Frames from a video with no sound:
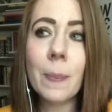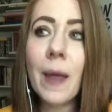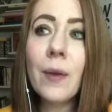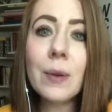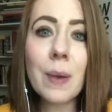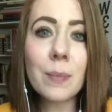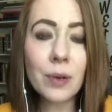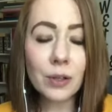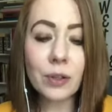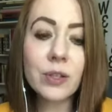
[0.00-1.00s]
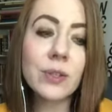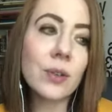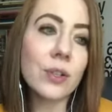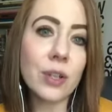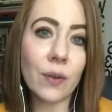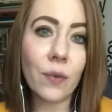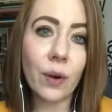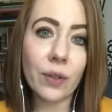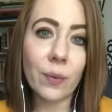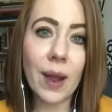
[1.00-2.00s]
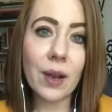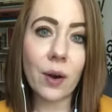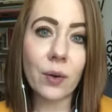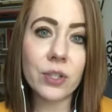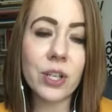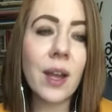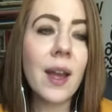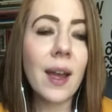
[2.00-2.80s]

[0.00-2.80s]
I remember searching for the right coach